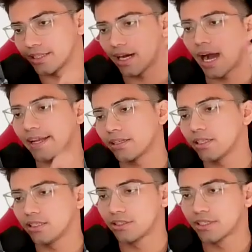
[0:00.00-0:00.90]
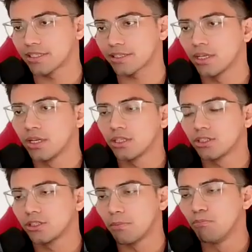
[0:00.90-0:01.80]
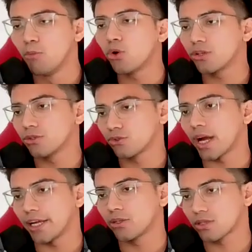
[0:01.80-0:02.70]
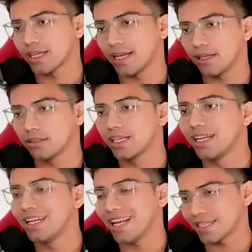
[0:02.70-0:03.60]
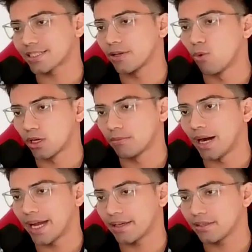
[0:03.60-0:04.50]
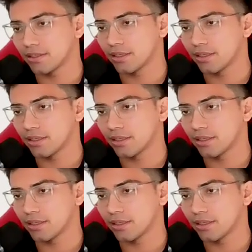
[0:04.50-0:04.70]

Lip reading: And the irony here is the more you try to sell, the less they want to buy.